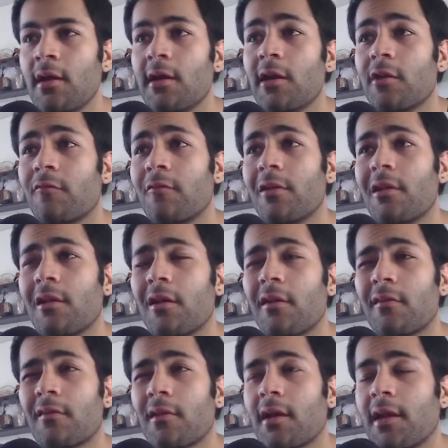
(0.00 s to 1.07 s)
it will
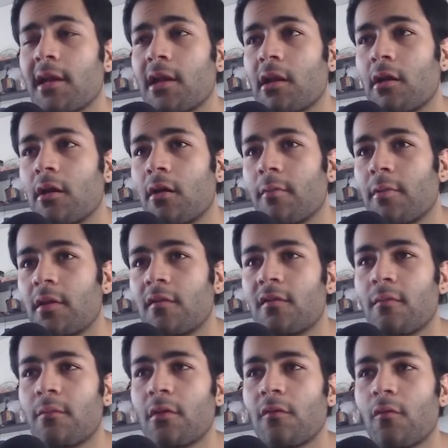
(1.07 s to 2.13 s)
assign a
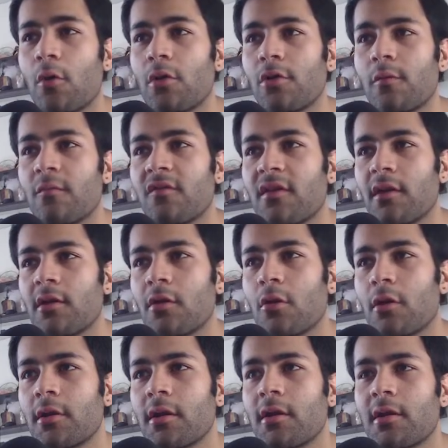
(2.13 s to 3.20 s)
principled volume shader
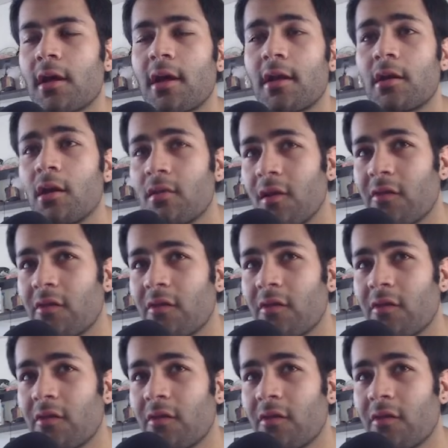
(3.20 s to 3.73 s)
on it and nothing's